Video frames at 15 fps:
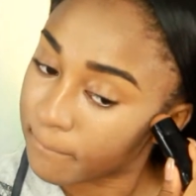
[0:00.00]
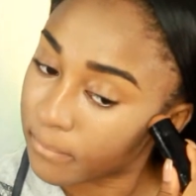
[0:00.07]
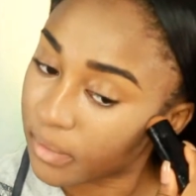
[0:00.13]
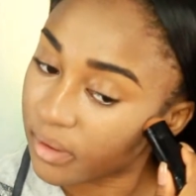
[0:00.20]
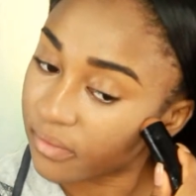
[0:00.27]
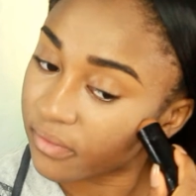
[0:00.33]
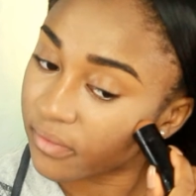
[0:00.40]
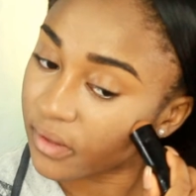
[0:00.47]

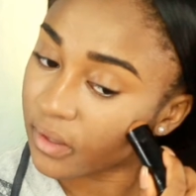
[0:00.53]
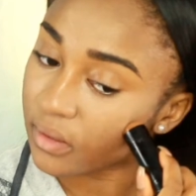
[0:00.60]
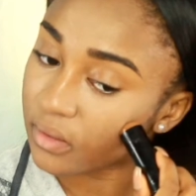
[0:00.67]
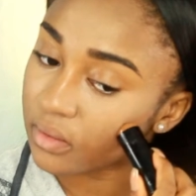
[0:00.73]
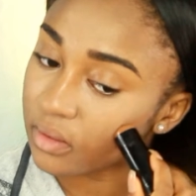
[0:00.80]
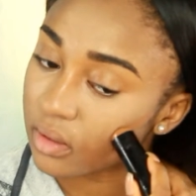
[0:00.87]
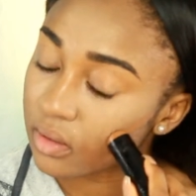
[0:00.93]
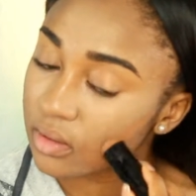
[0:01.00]
my
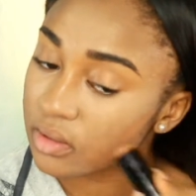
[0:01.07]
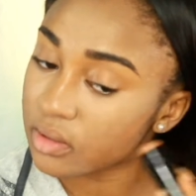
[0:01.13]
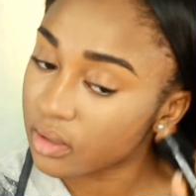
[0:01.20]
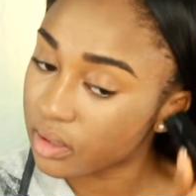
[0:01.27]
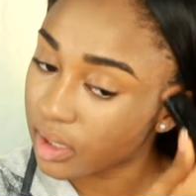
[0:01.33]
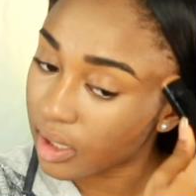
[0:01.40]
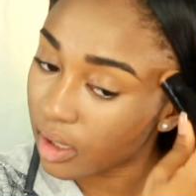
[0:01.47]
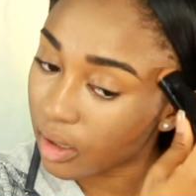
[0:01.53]
face. This is
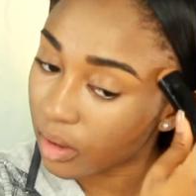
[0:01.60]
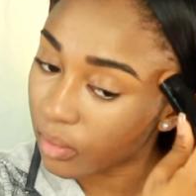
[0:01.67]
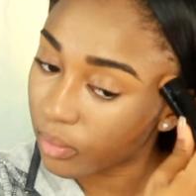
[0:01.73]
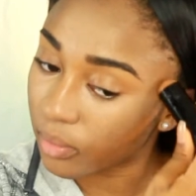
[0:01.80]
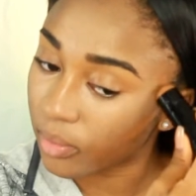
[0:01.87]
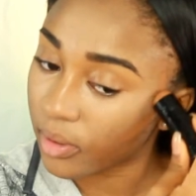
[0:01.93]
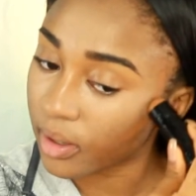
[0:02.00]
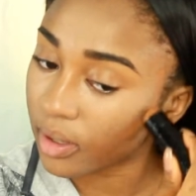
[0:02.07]
going to help
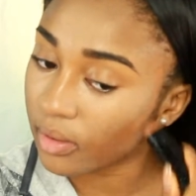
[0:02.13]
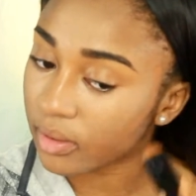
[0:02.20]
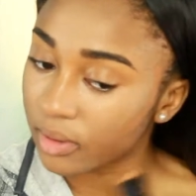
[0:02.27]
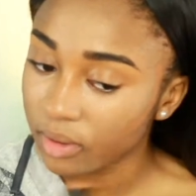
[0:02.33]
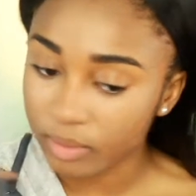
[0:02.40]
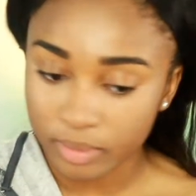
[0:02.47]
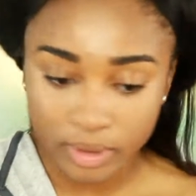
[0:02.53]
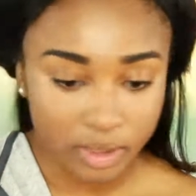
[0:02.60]
bring a
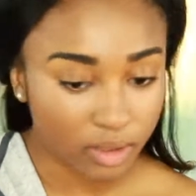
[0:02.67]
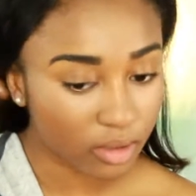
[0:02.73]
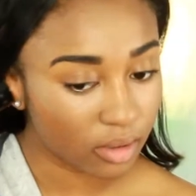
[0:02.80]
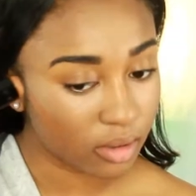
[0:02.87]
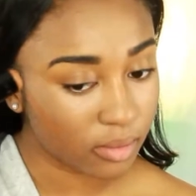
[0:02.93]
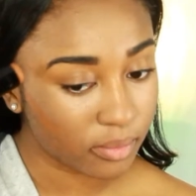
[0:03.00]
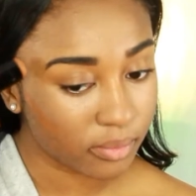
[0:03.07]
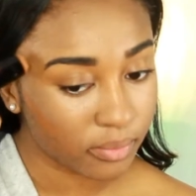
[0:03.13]
little bit
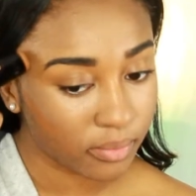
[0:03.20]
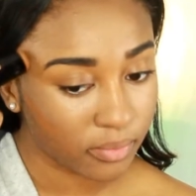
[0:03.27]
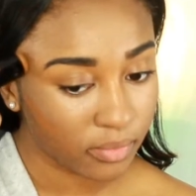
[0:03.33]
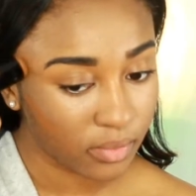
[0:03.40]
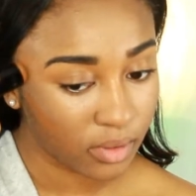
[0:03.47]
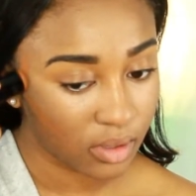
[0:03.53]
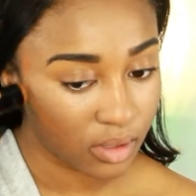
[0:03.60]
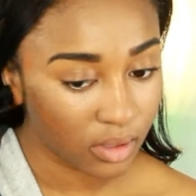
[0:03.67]
um,
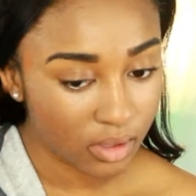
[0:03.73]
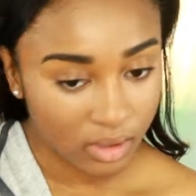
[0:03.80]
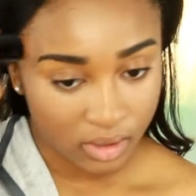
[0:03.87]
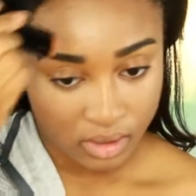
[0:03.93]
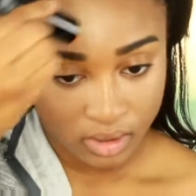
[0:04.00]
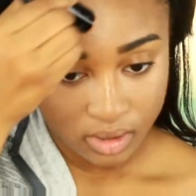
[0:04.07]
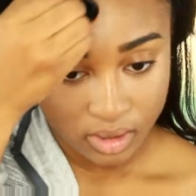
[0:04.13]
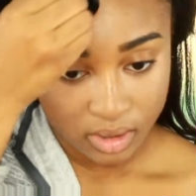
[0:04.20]

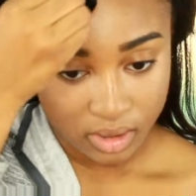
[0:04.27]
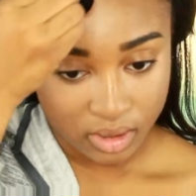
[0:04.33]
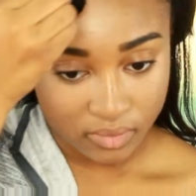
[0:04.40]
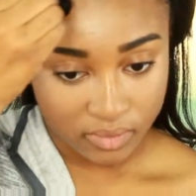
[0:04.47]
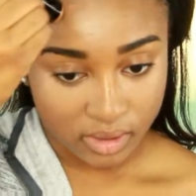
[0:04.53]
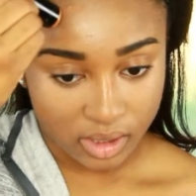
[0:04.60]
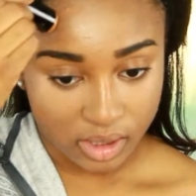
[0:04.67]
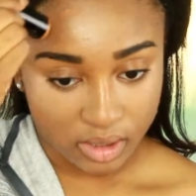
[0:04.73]

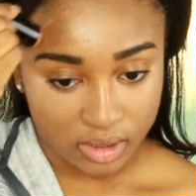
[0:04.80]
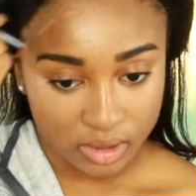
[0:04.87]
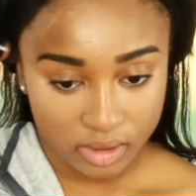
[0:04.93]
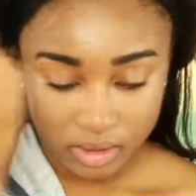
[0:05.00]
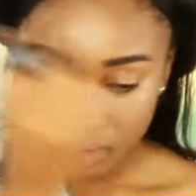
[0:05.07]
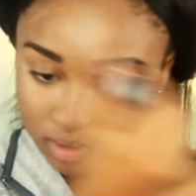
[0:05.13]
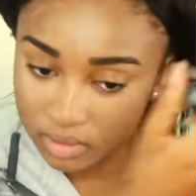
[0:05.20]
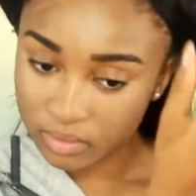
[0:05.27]
of
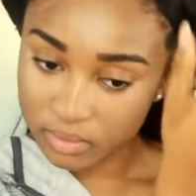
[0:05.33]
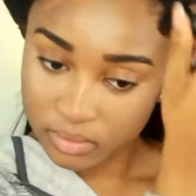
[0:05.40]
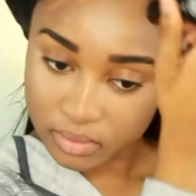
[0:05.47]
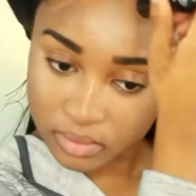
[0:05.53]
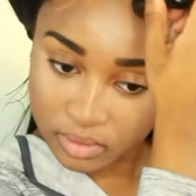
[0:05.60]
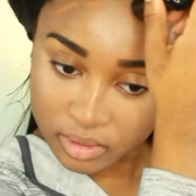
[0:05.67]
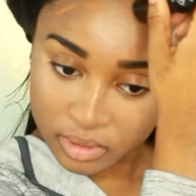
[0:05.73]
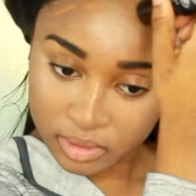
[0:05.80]
color
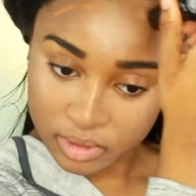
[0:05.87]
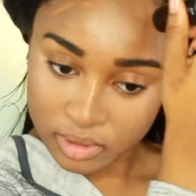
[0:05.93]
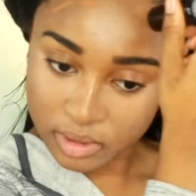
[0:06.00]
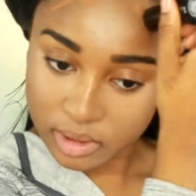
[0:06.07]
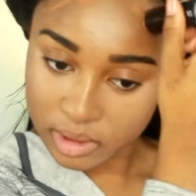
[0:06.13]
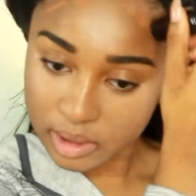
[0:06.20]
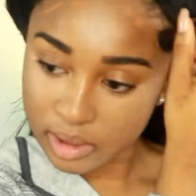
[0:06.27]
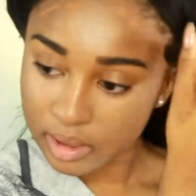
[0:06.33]

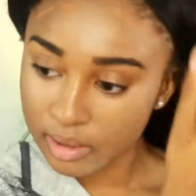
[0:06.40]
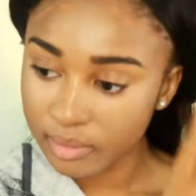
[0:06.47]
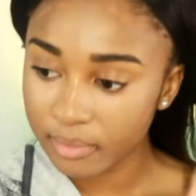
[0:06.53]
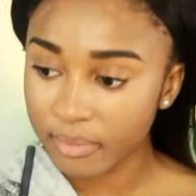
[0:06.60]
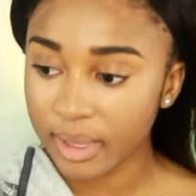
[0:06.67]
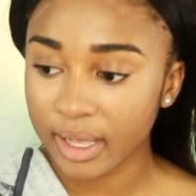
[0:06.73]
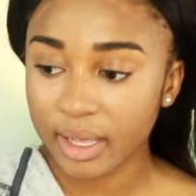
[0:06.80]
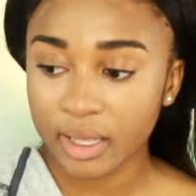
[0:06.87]

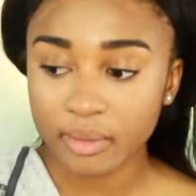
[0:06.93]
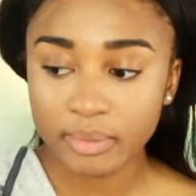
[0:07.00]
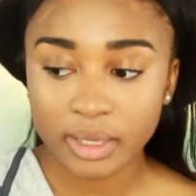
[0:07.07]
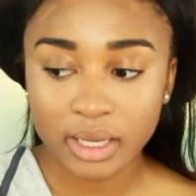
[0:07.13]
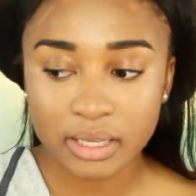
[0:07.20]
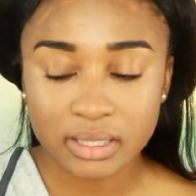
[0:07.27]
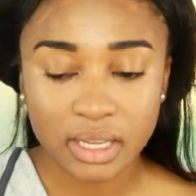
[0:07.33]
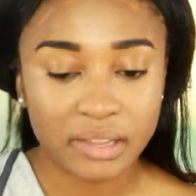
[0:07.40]
back
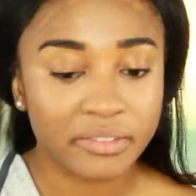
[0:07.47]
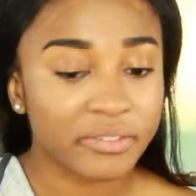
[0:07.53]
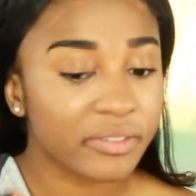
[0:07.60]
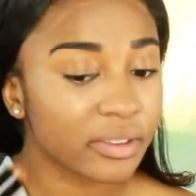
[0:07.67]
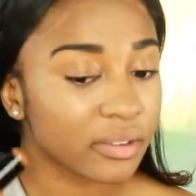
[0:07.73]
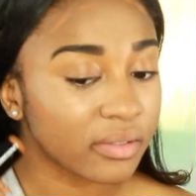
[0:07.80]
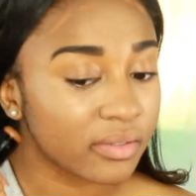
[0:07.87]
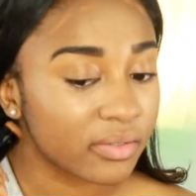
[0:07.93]
because I
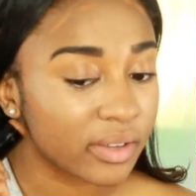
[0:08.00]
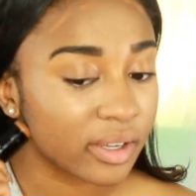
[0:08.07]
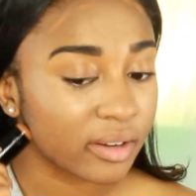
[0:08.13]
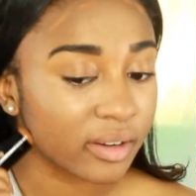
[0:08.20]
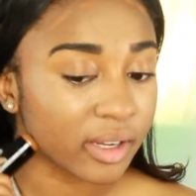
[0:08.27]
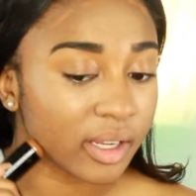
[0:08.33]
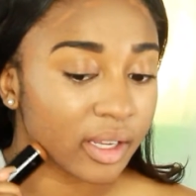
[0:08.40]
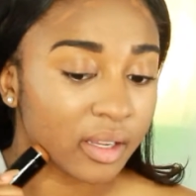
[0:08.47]
feel
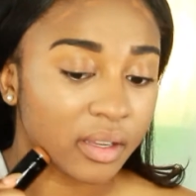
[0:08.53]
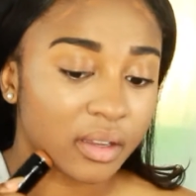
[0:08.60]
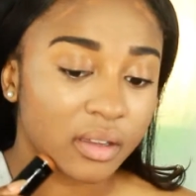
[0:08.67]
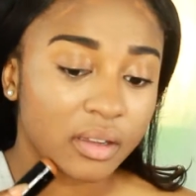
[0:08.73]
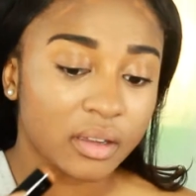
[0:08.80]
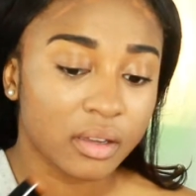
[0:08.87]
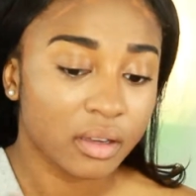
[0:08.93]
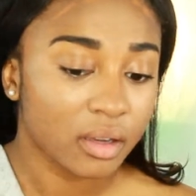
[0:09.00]
very
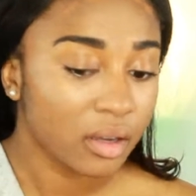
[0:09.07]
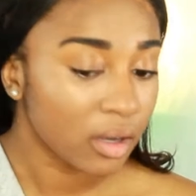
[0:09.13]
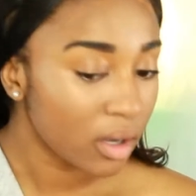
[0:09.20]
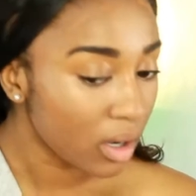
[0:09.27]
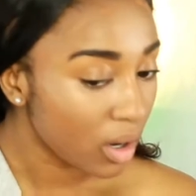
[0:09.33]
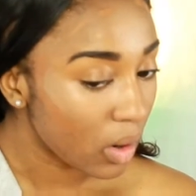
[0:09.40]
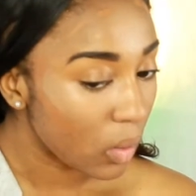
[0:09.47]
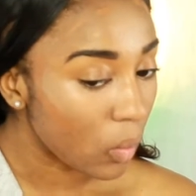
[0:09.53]

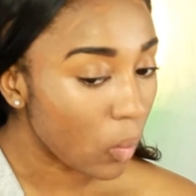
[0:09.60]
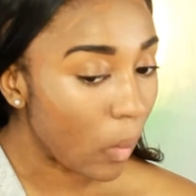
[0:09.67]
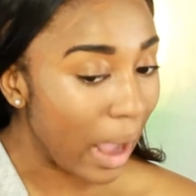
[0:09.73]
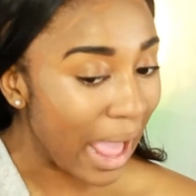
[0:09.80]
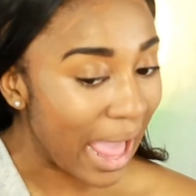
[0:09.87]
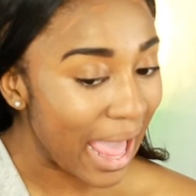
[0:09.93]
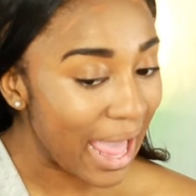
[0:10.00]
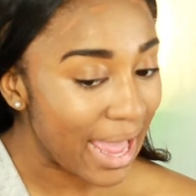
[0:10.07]

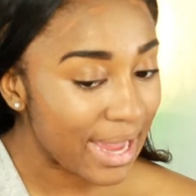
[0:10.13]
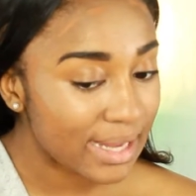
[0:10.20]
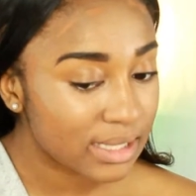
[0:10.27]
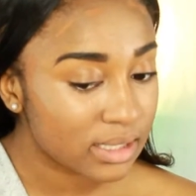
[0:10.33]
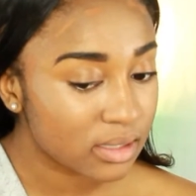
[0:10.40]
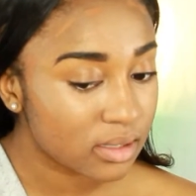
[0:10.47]
wide.